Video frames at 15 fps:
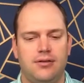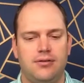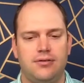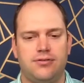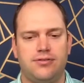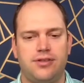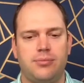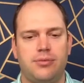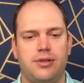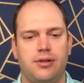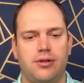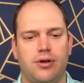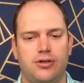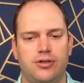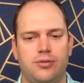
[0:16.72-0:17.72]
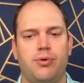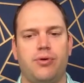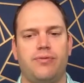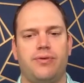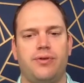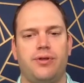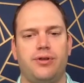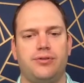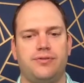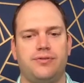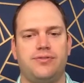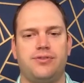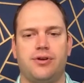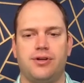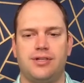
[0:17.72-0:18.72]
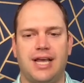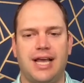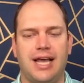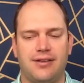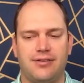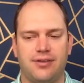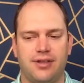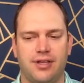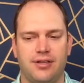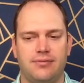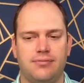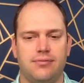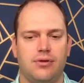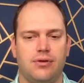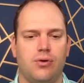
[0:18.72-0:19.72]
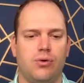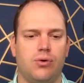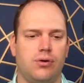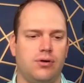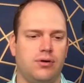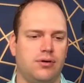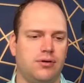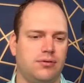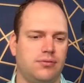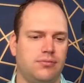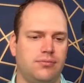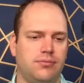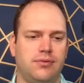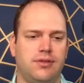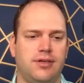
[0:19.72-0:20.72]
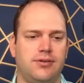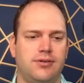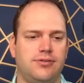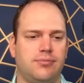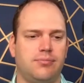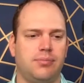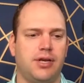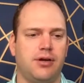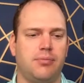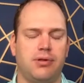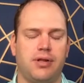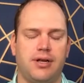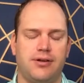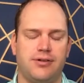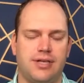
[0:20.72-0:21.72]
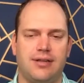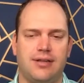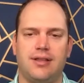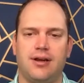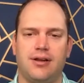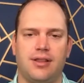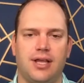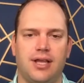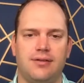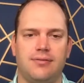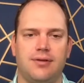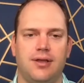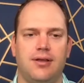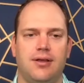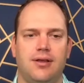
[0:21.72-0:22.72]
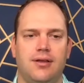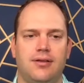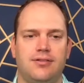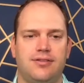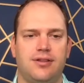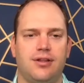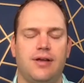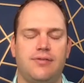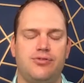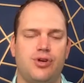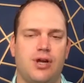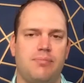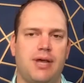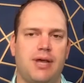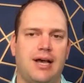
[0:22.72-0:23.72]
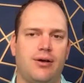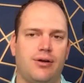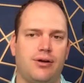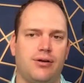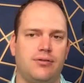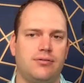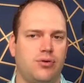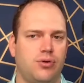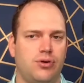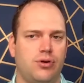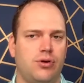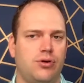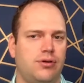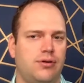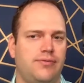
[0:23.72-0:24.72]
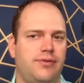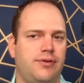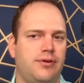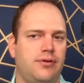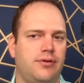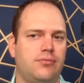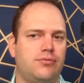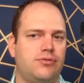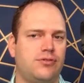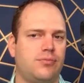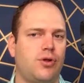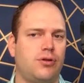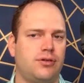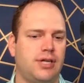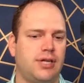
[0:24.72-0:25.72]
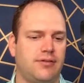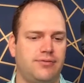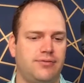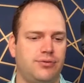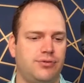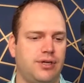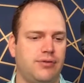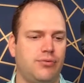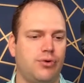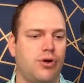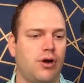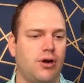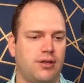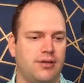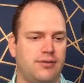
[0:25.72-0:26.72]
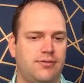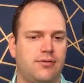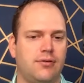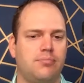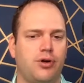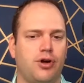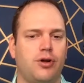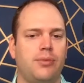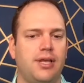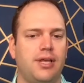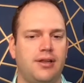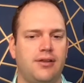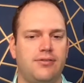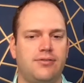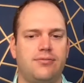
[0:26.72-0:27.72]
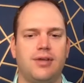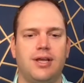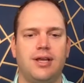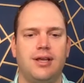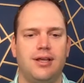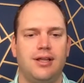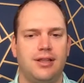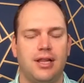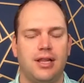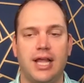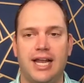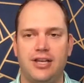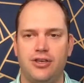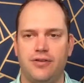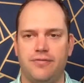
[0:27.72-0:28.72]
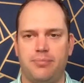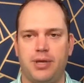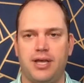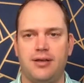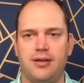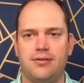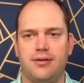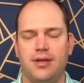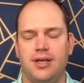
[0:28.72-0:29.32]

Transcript: some of the larger portfolios have started to exit, or there's some bigger players out there that still have dry powder, or if you're smaller down the food chain, regardless, Permian is the lane you've picked.